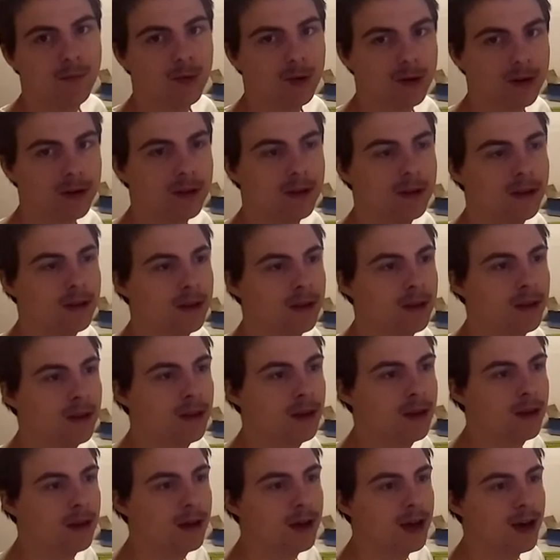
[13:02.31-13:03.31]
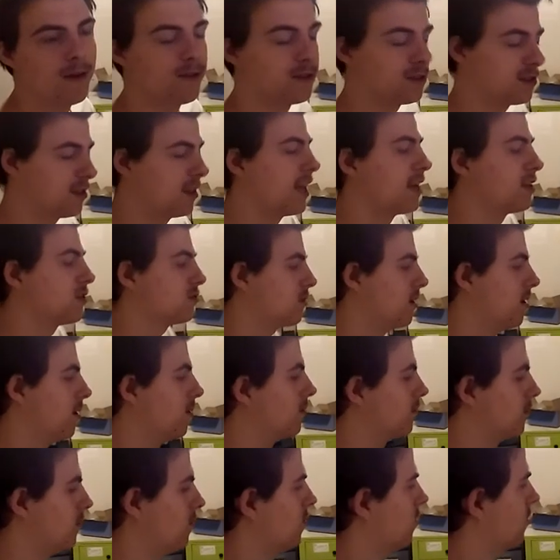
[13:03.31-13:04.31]
pretty if it's the last
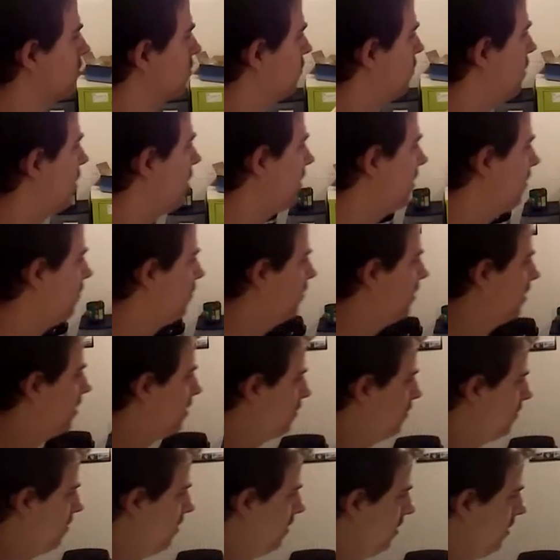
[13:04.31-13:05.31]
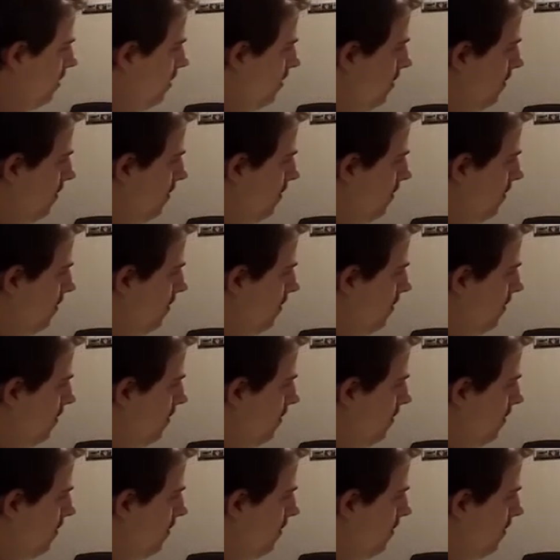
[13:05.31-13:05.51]
round or it's about to be empty.